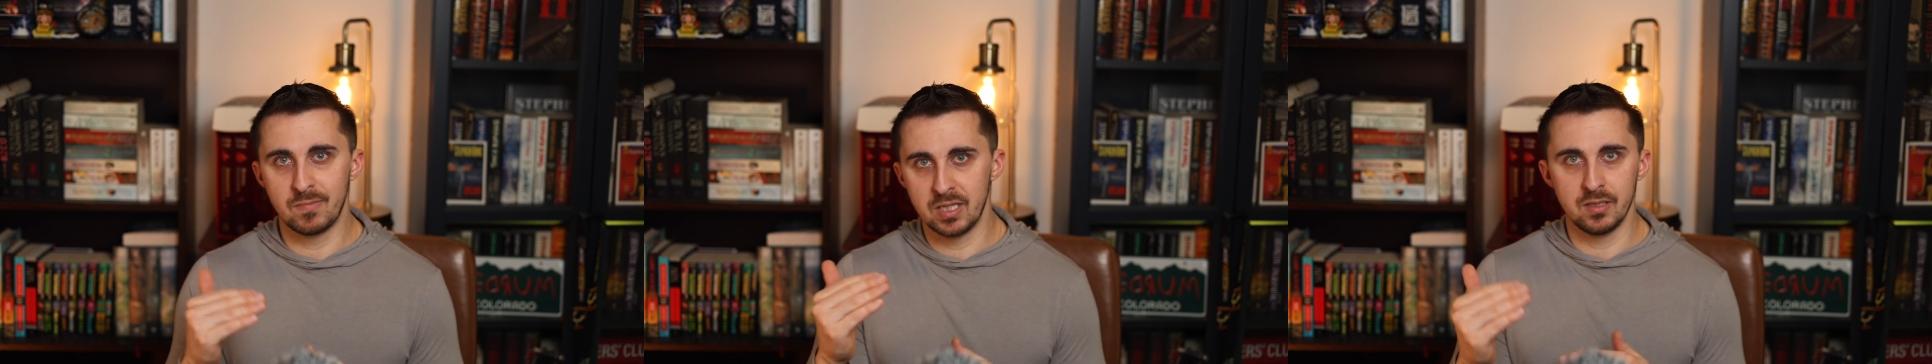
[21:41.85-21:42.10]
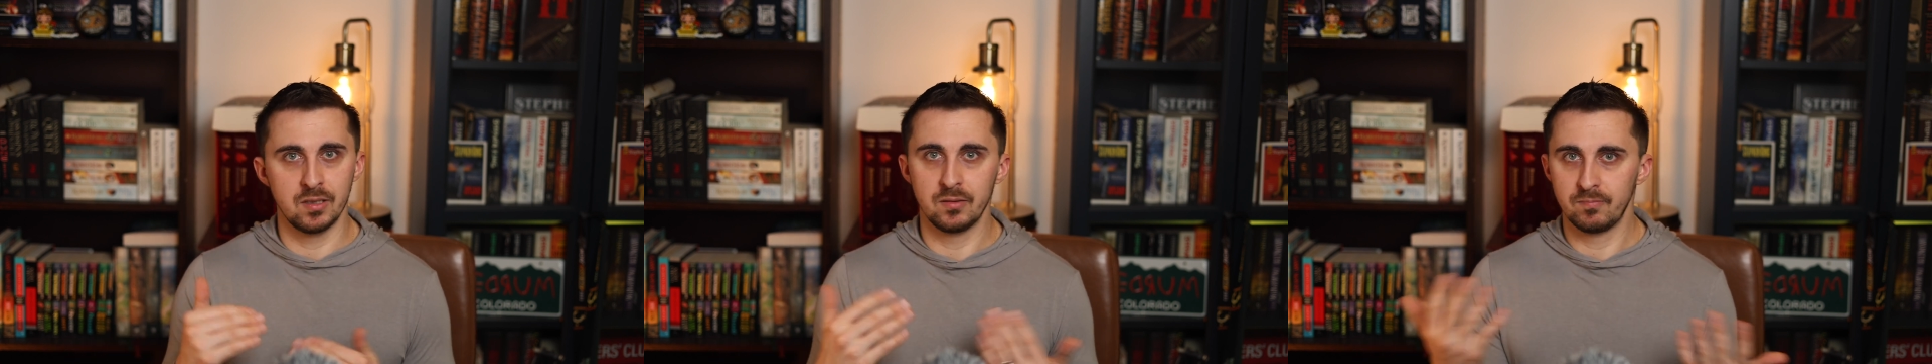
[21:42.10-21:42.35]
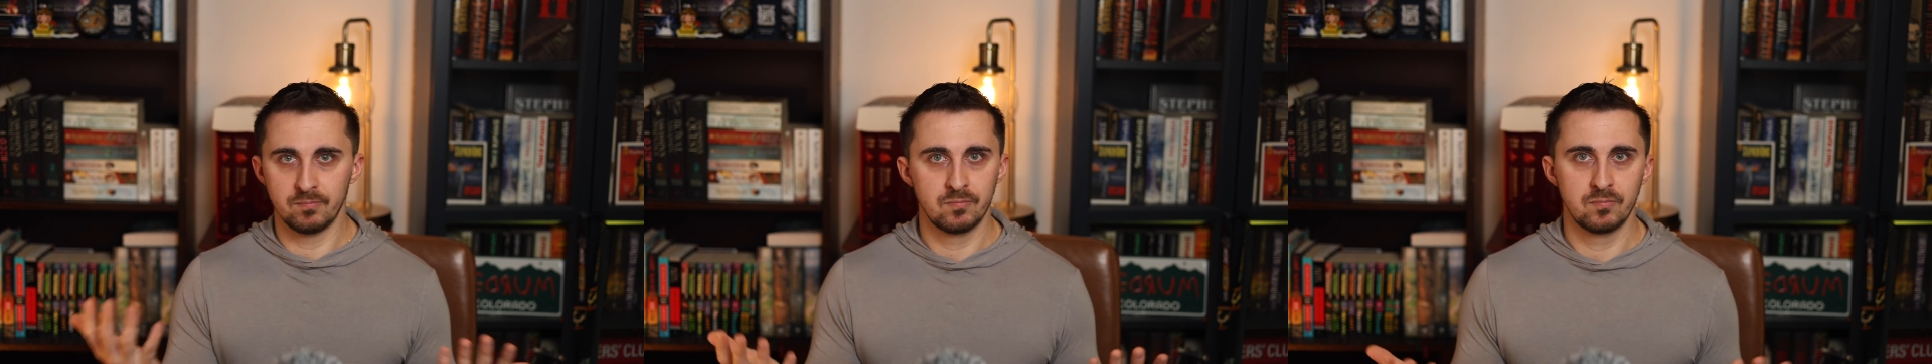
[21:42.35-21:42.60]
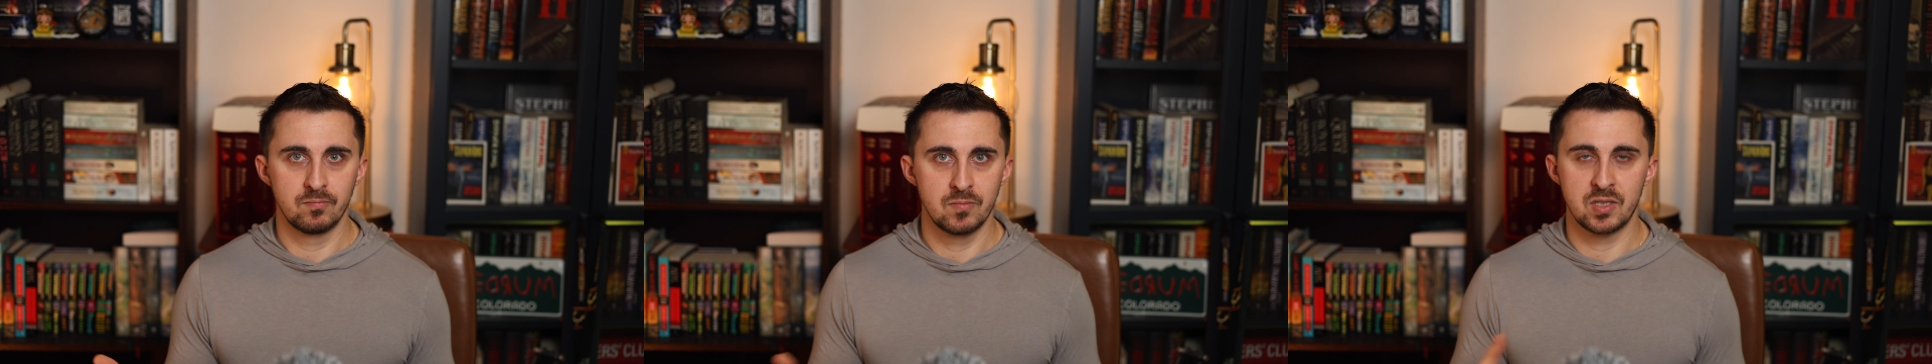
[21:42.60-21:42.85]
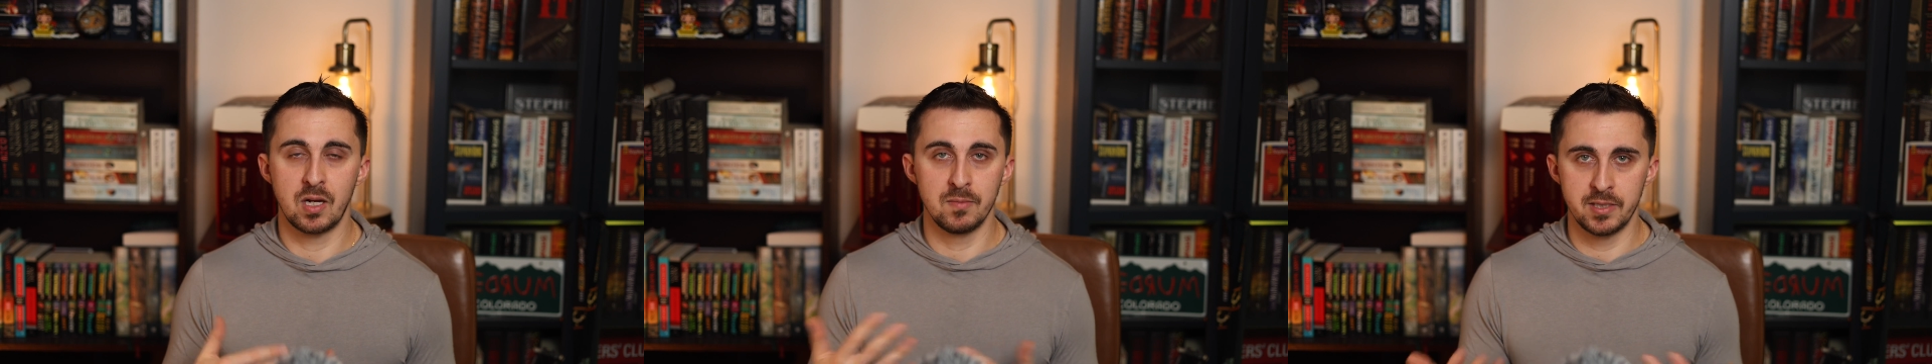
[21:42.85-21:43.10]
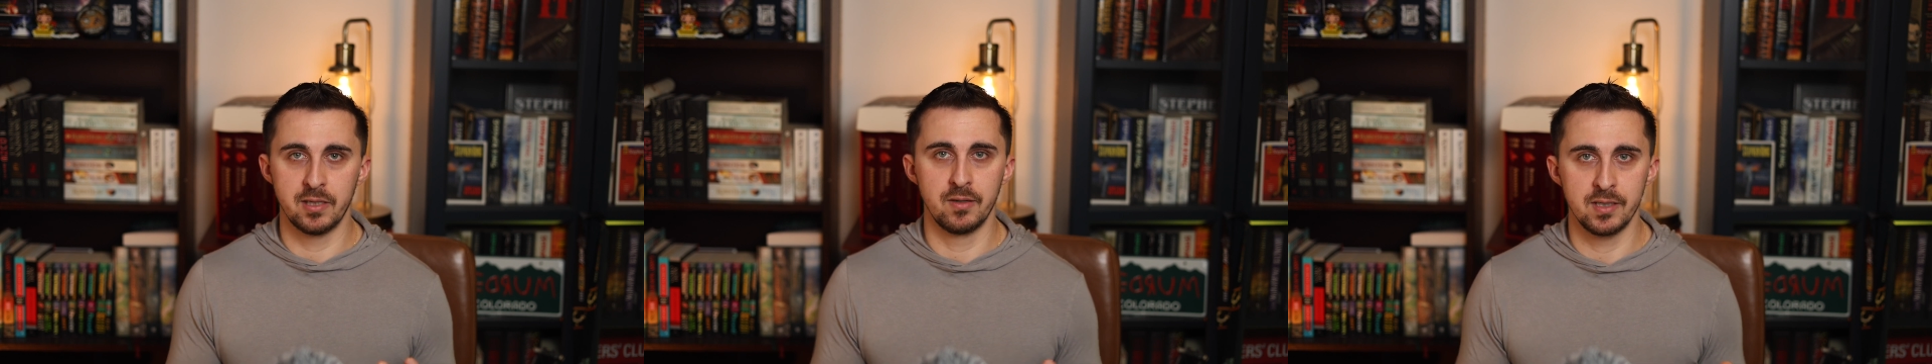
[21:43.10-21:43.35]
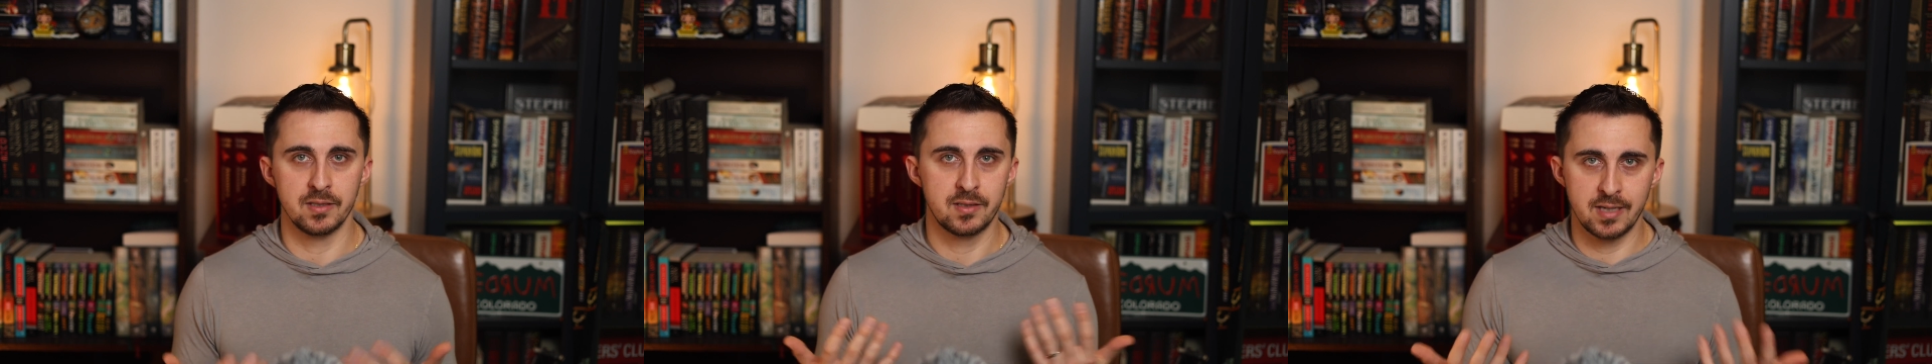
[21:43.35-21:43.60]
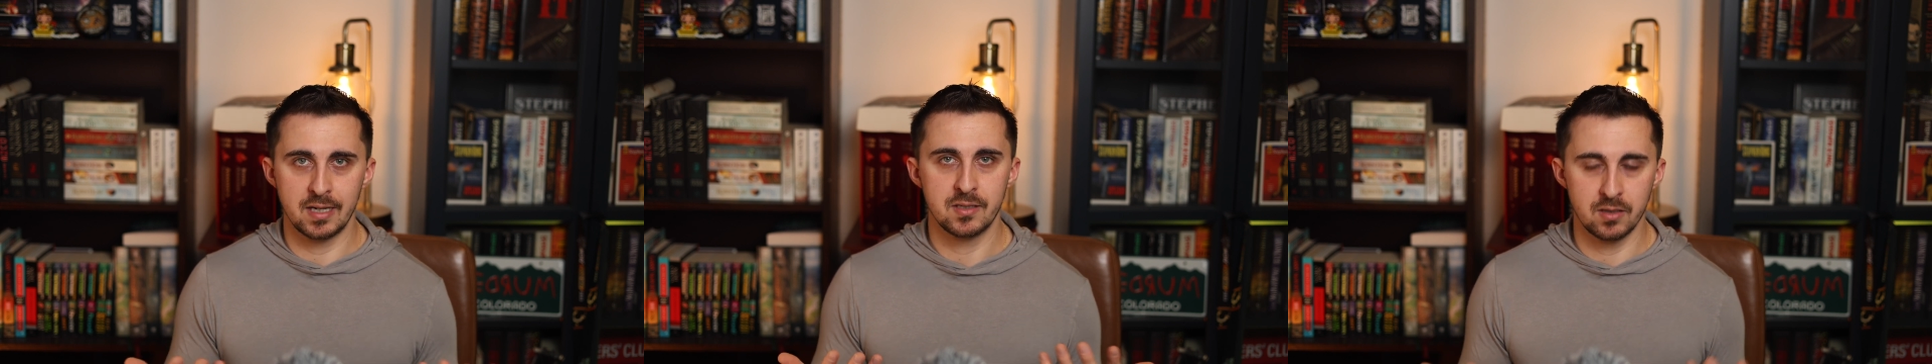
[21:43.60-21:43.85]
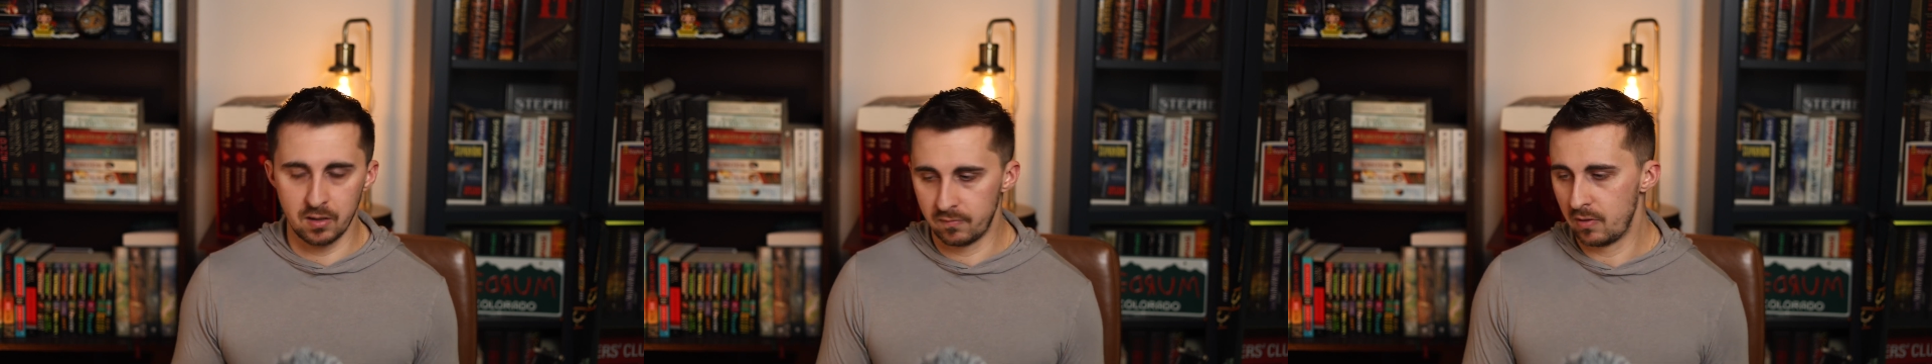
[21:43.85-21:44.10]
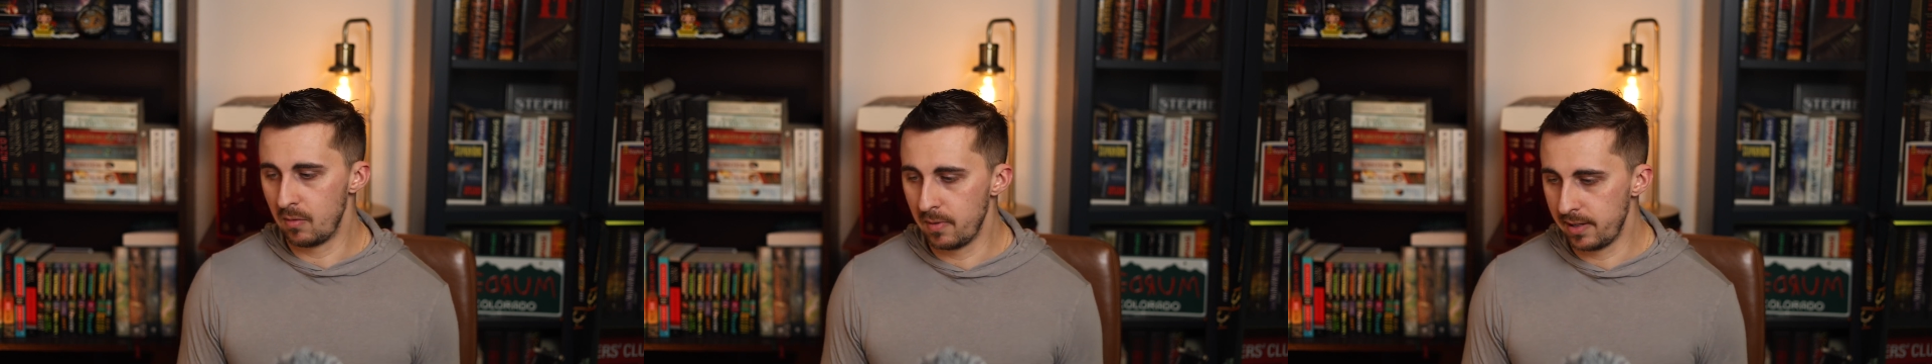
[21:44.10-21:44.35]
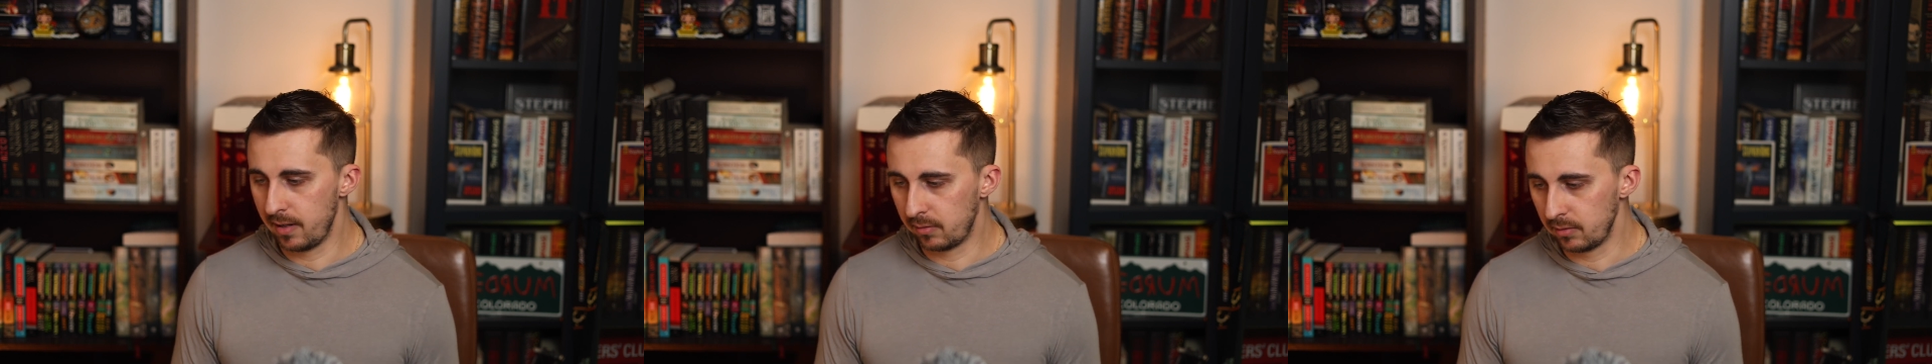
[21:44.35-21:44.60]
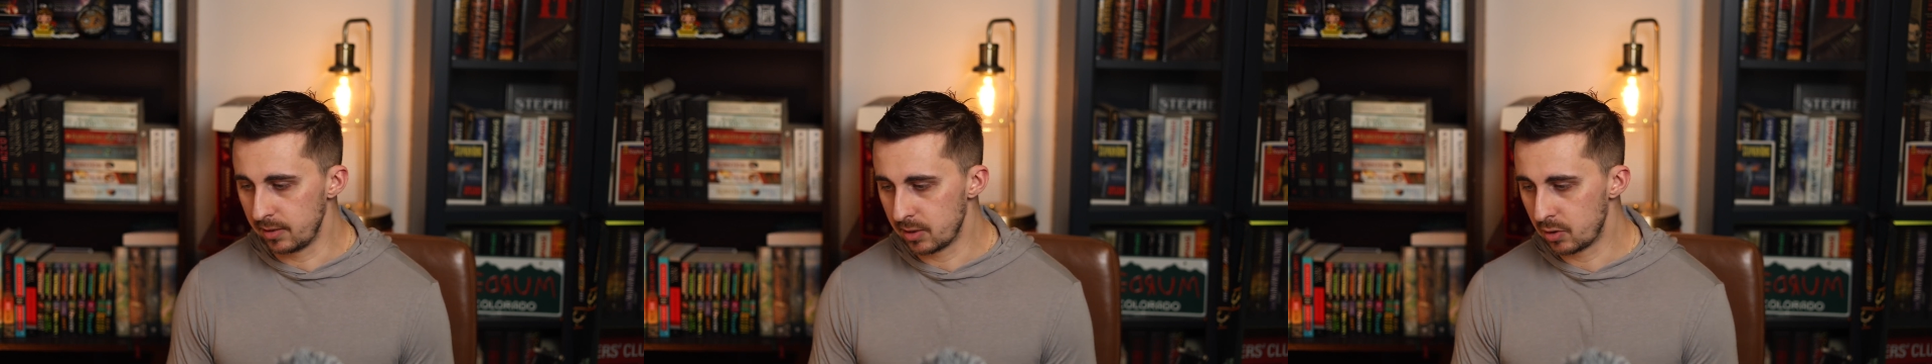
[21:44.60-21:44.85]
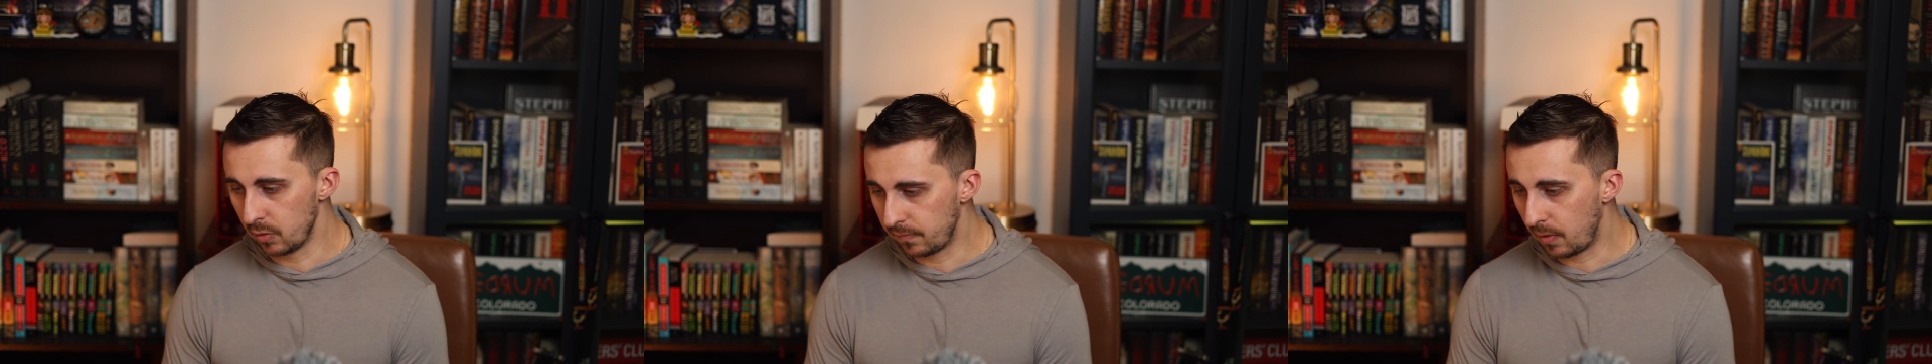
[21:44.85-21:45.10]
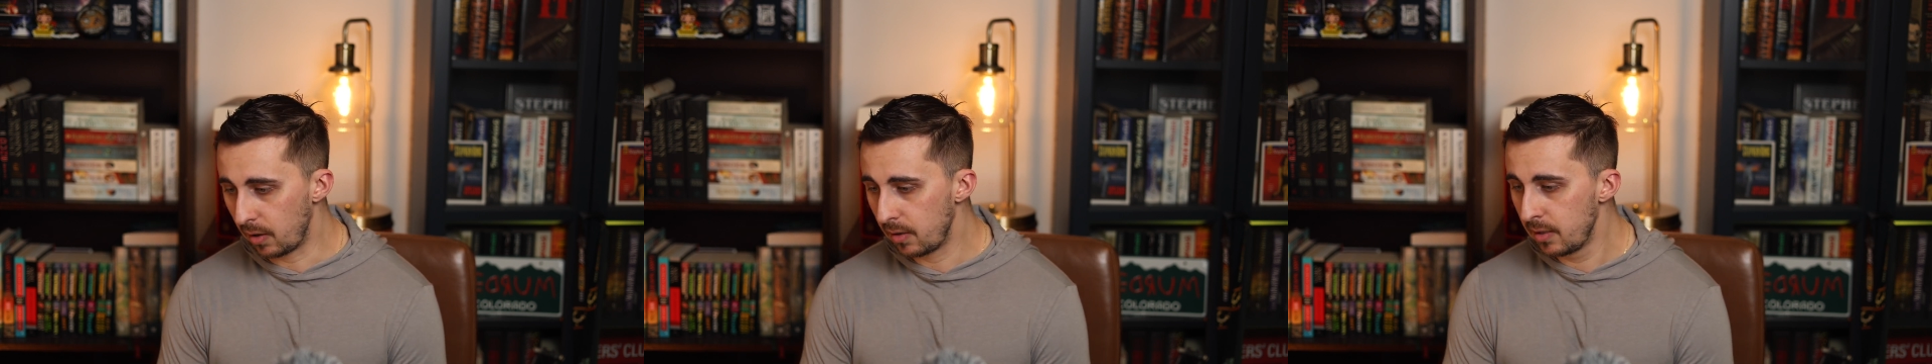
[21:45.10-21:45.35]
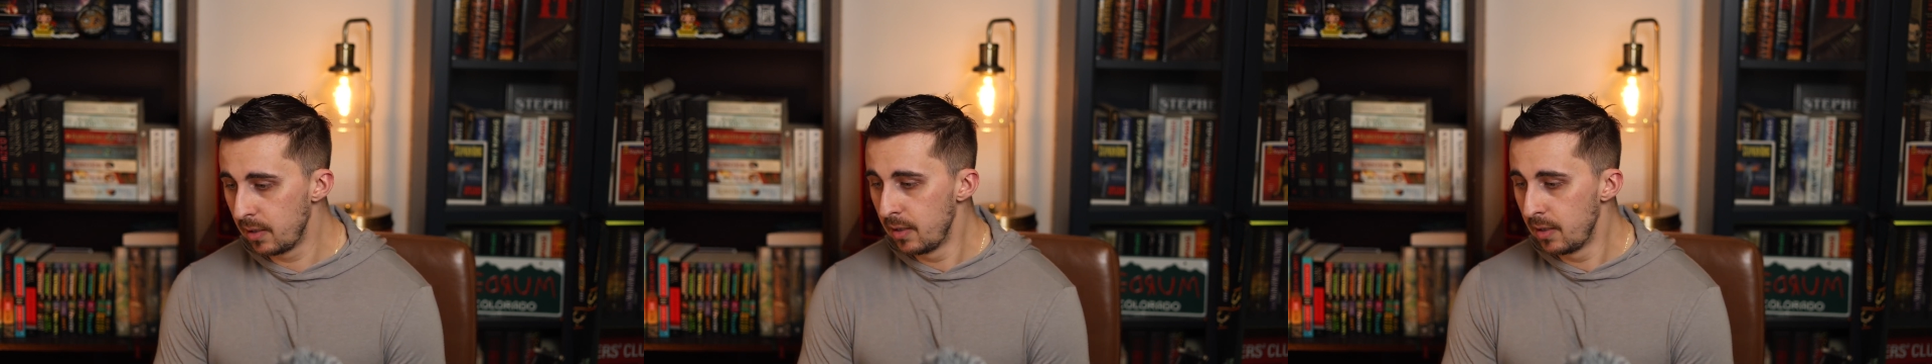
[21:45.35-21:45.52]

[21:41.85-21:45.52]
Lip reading: the sub-series sets of Realm of the Elderlings so far.